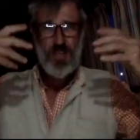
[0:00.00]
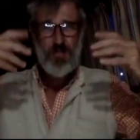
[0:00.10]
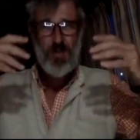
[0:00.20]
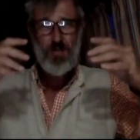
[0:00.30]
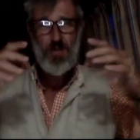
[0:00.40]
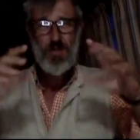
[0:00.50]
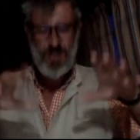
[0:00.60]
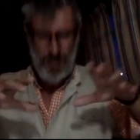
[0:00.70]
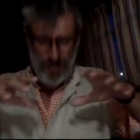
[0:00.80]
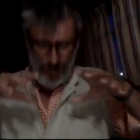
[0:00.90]
of my body,
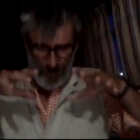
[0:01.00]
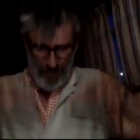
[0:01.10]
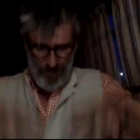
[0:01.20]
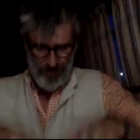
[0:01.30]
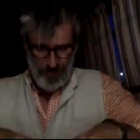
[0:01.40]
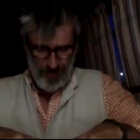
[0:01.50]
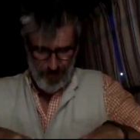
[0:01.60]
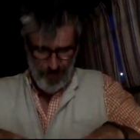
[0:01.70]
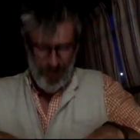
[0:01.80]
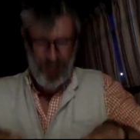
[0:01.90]
and I was out in
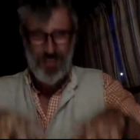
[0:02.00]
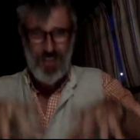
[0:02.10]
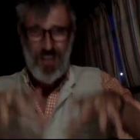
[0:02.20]
space,